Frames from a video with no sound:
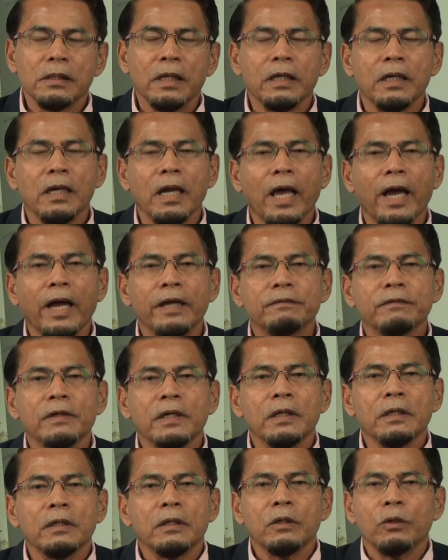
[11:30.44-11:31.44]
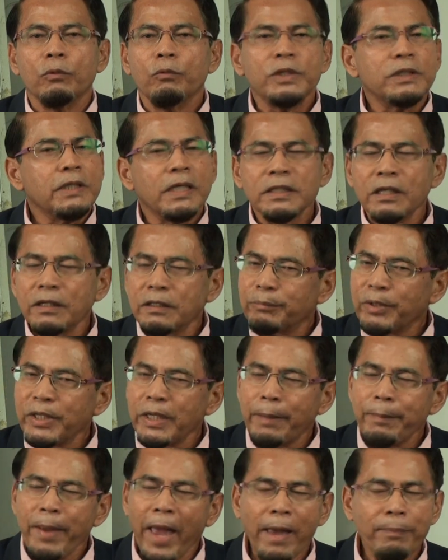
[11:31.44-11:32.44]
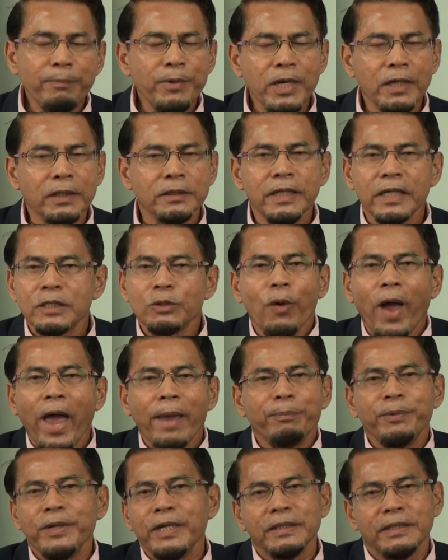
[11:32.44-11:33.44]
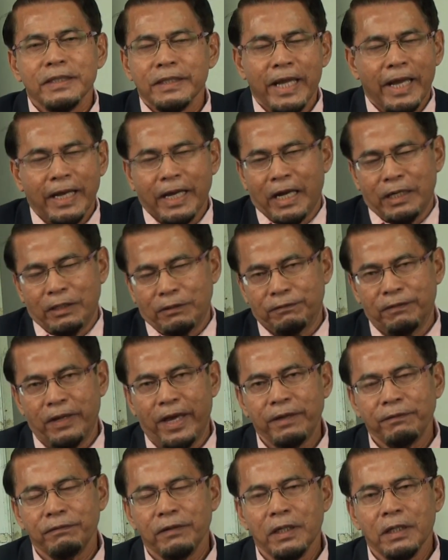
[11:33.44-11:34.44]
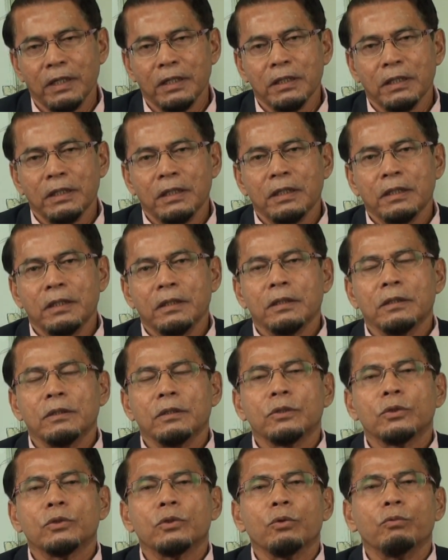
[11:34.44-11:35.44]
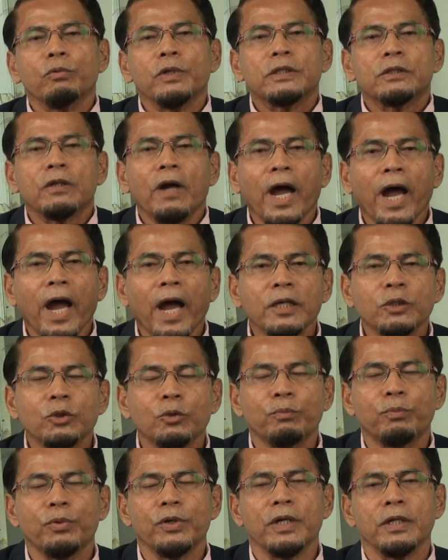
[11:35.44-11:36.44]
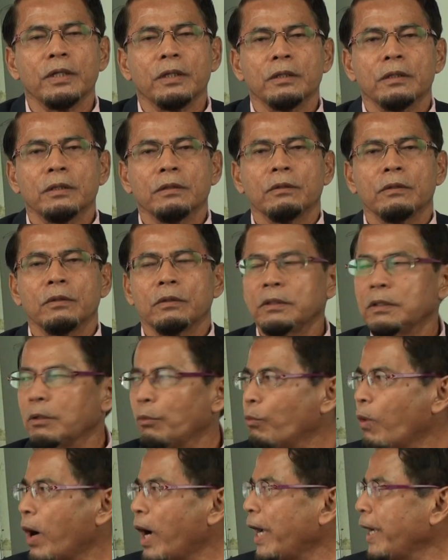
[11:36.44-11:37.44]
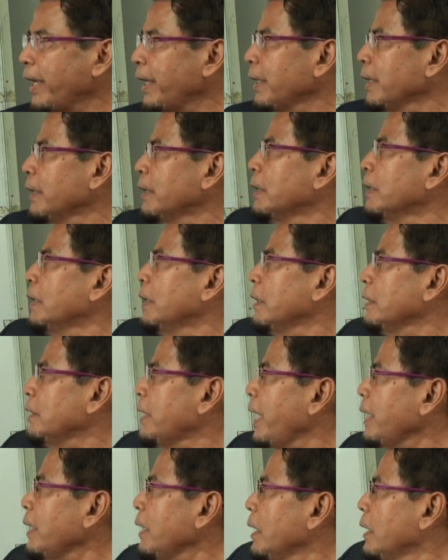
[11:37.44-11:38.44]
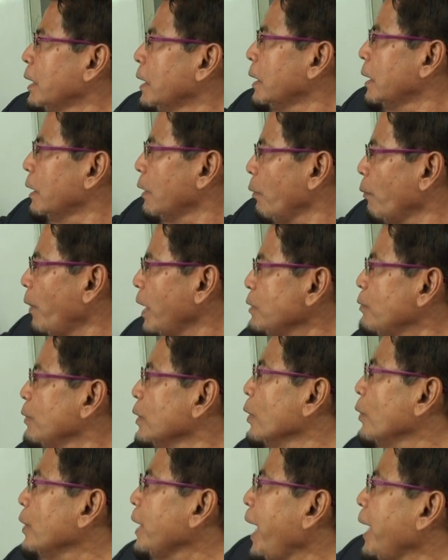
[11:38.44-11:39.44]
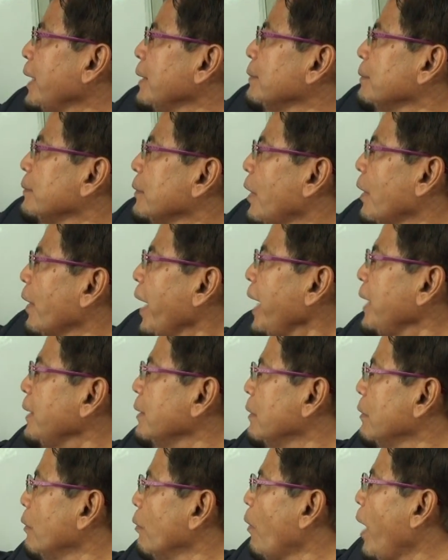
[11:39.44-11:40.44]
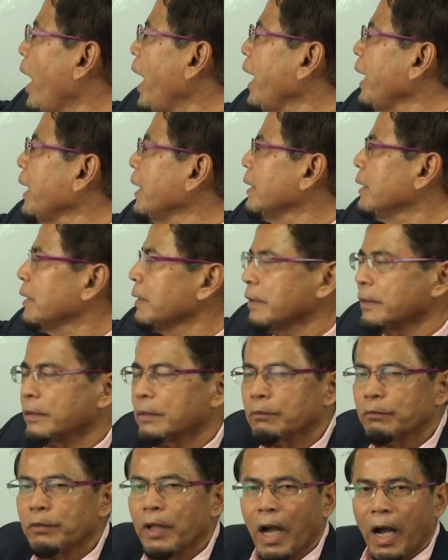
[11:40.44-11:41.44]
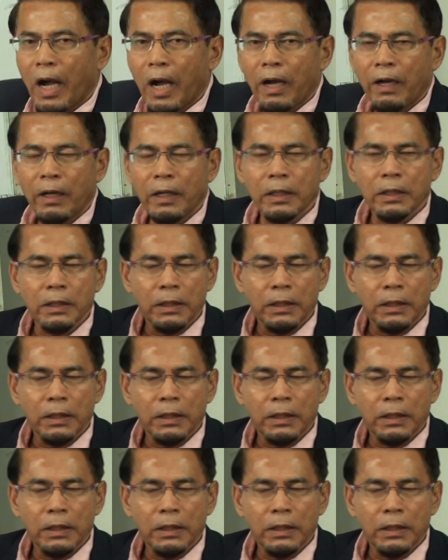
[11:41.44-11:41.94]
in life, which does not bring them happiness. There's no happiness in that kind of life. So we try to bring the why. Then once we know that, all right, why we are